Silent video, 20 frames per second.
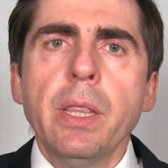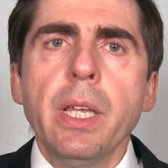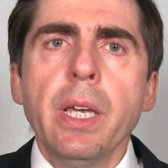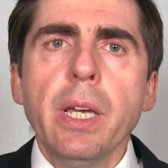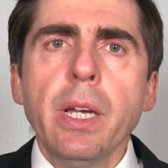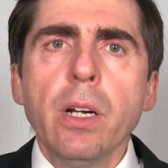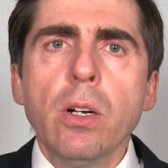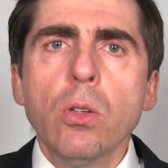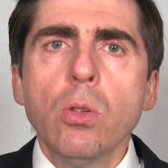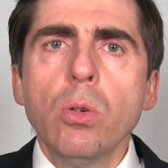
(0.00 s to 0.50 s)

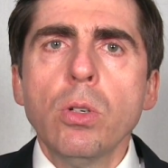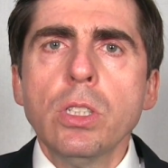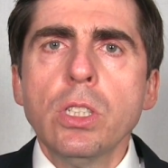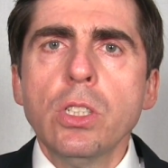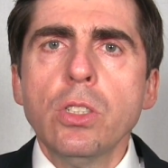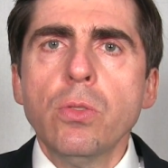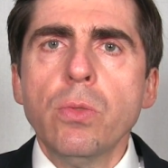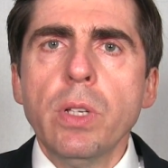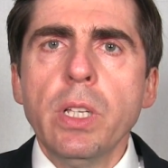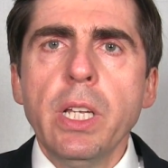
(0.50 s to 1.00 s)
The hair
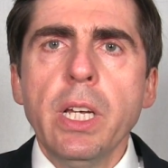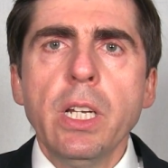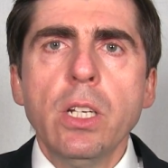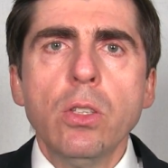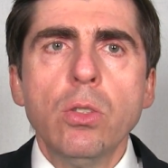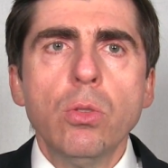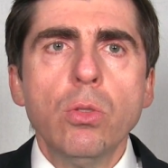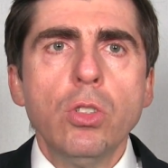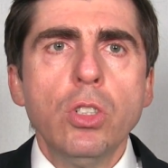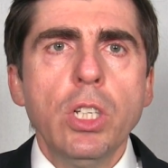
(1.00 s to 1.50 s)
loss is
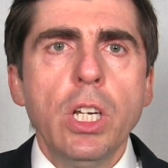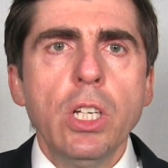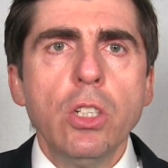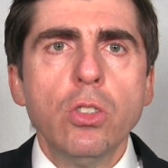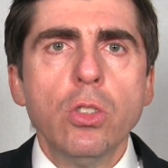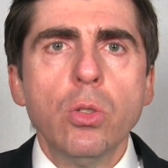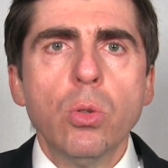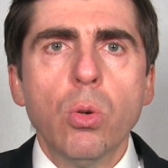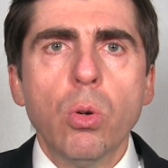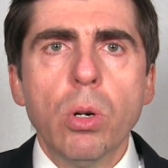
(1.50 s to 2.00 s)
related to change in